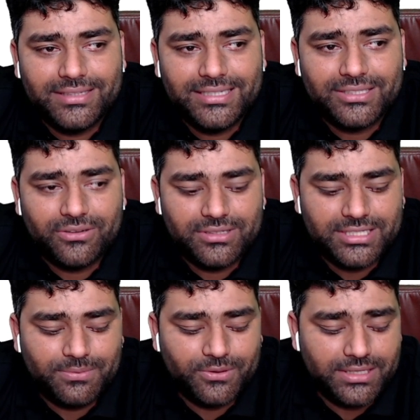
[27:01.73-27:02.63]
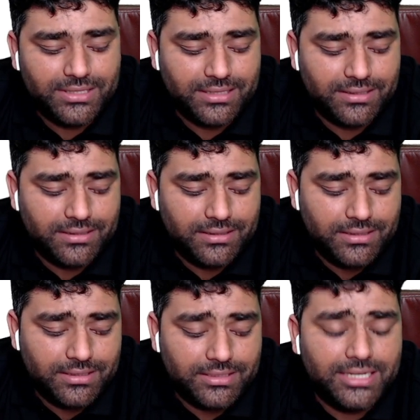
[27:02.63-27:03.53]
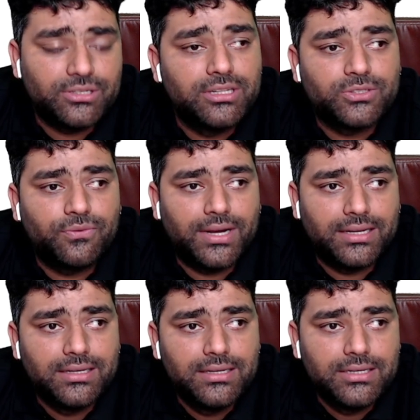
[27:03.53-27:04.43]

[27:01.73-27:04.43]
this concept only, then that's also fine.